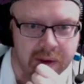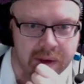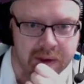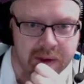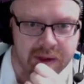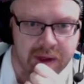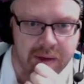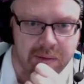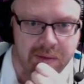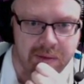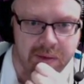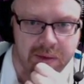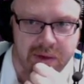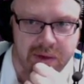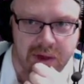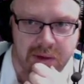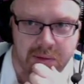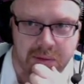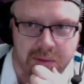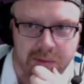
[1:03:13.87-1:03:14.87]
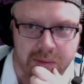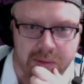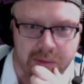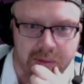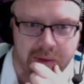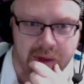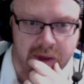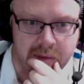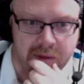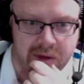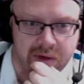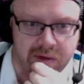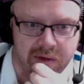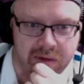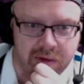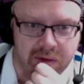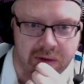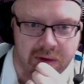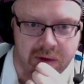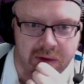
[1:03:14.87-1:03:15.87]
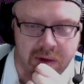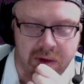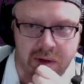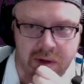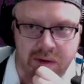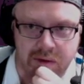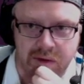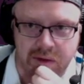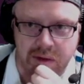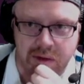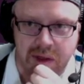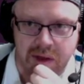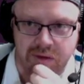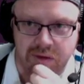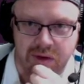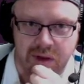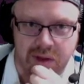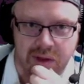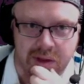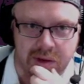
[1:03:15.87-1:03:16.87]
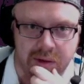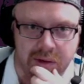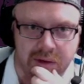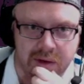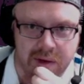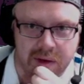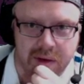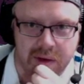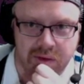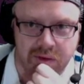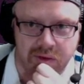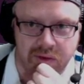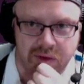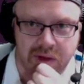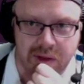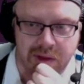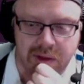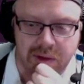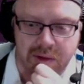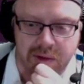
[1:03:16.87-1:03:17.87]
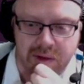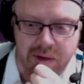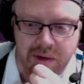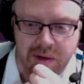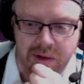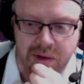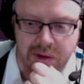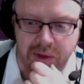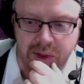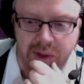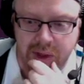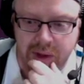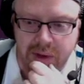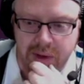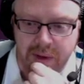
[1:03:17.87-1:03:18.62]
same image, just that translucent sort of thing.